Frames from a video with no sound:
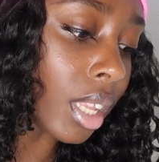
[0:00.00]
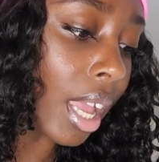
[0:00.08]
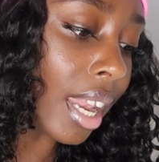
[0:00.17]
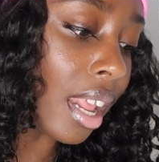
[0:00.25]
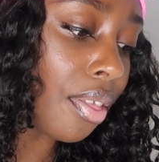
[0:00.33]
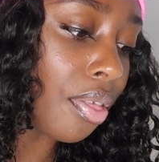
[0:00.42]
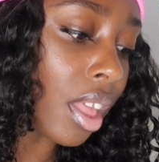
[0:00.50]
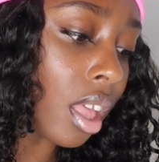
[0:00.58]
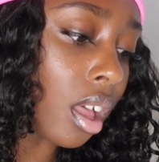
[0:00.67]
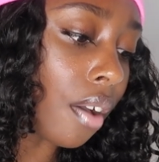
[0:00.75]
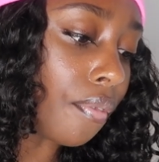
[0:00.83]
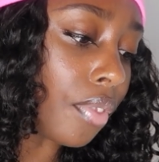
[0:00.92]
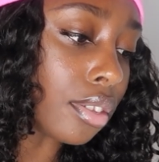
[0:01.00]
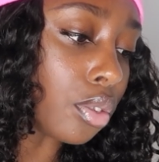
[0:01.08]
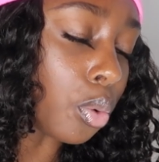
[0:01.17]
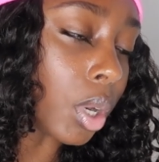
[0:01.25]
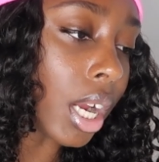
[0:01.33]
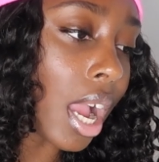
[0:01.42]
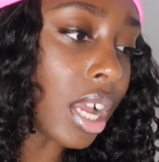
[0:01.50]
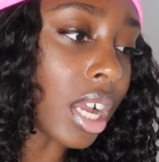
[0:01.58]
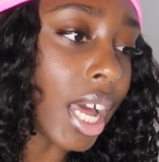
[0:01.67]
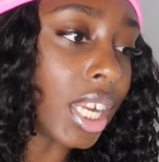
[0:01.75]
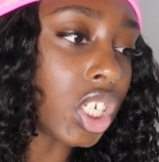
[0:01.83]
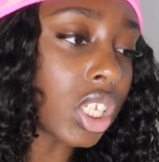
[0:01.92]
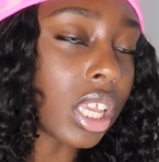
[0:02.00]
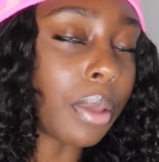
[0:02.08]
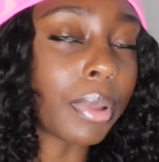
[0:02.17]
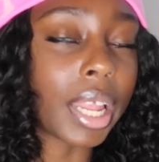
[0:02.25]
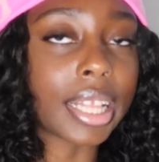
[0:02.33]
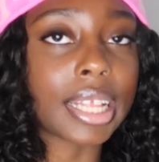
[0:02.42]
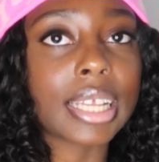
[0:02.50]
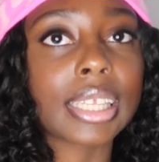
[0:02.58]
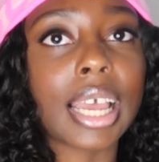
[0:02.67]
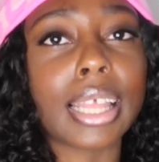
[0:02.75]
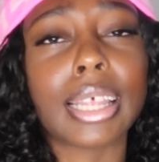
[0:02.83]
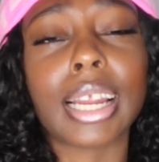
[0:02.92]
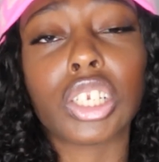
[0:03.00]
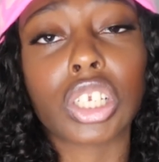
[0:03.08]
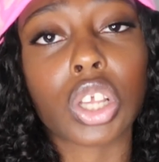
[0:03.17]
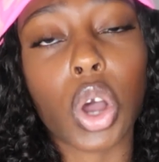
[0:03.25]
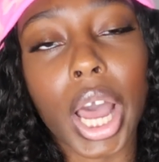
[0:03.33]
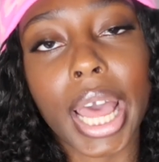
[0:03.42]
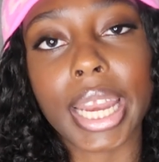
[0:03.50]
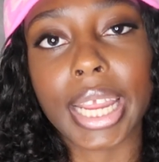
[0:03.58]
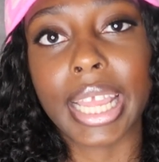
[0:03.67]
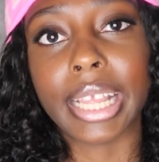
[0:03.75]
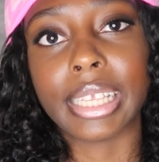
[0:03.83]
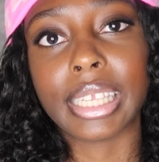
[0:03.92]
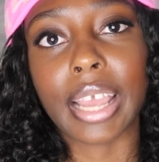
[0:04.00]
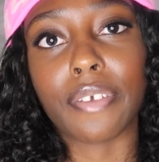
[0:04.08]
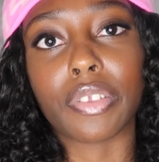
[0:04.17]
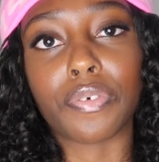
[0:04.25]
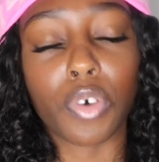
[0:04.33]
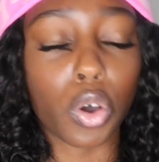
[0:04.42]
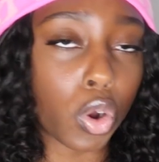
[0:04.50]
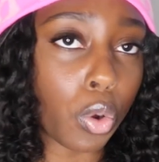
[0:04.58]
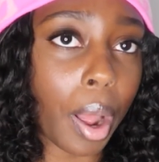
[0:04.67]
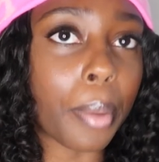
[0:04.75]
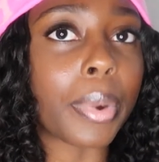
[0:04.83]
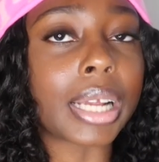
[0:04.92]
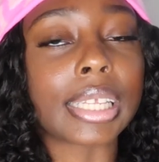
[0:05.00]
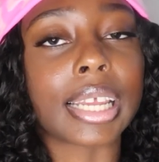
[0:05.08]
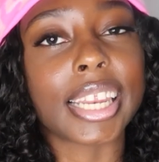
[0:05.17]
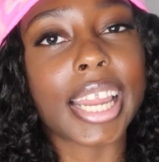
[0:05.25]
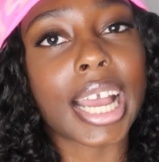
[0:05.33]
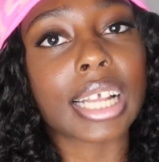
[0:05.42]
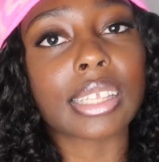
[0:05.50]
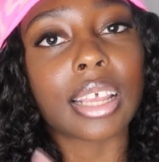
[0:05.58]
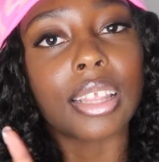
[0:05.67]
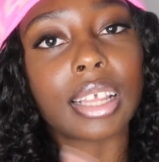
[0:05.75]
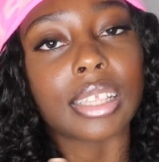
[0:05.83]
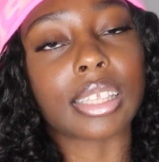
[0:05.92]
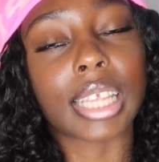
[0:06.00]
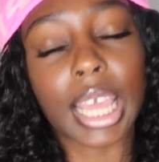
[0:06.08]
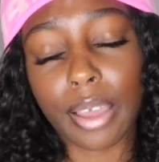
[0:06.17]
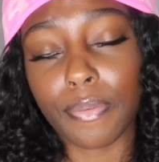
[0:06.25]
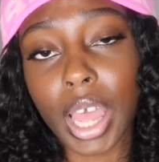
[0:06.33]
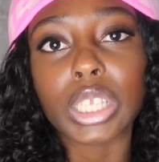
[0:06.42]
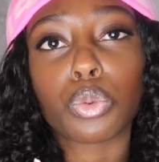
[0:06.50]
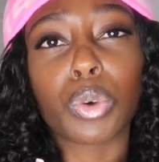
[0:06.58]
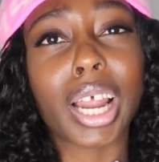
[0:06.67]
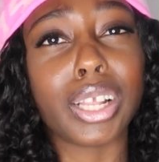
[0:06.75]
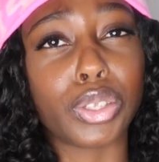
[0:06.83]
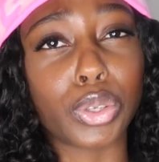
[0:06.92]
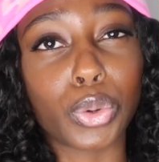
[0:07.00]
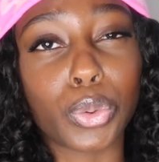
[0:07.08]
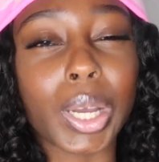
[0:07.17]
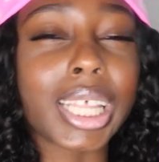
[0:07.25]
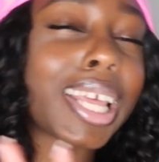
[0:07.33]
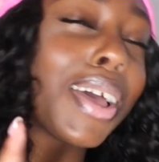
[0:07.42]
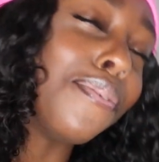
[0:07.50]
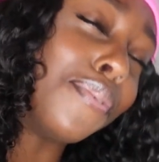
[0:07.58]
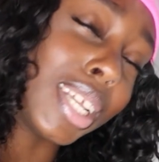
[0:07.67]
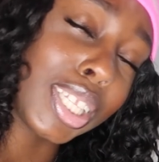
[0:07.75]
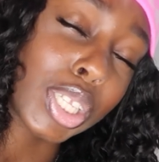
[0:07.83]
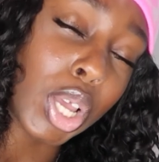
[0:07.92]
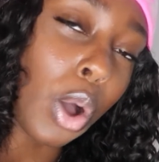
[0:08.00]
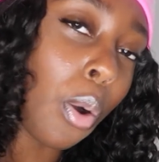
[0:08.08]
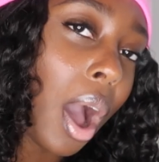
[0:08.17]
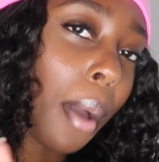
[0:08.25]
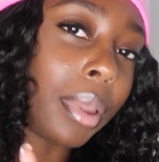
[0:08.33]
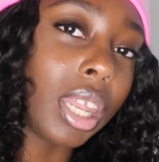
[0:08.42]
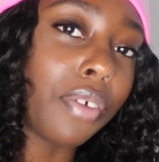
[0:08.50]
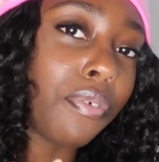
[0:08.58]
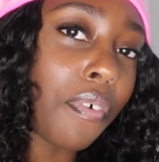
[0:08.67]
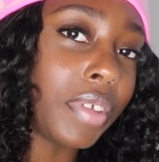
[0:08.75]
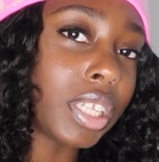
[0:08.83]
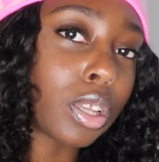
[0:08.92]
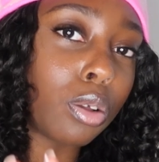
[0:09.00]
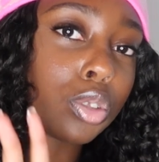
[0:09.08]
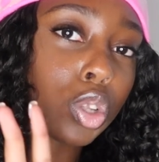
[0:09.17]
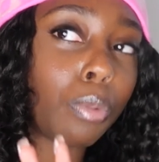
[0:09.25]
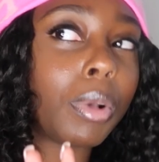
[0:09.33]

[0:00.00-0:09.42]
anything of that sort. I kind of just keep it like this, and then I just go ahead and save the photo by pressing next and then save. That's what I do with Visco. I'm in love with Visco so